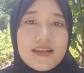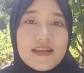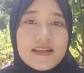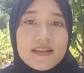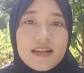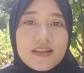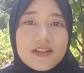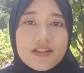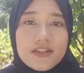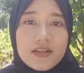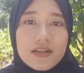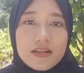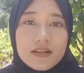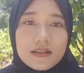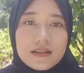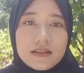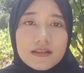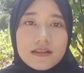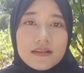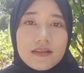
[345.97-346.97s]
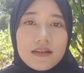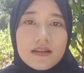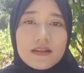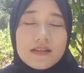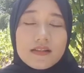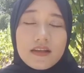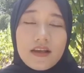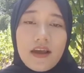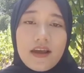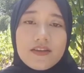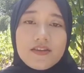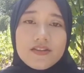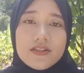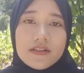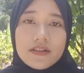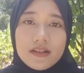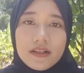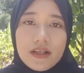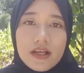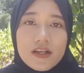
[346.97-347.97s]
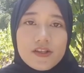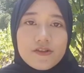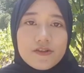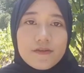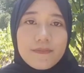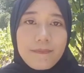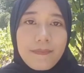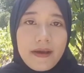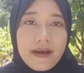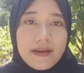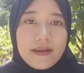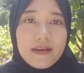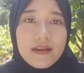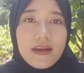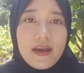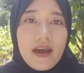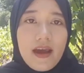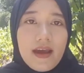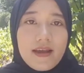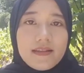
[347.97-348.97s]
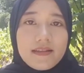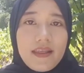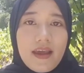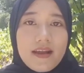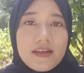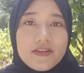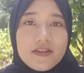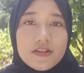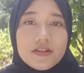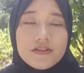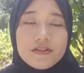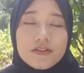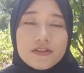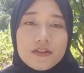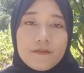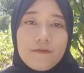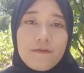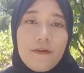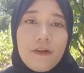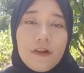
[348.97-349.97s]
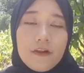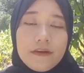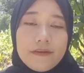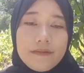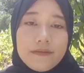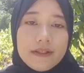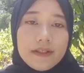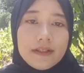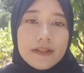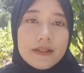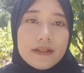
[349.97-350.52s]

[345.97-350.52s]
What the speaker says: necessary to pay attention to the following,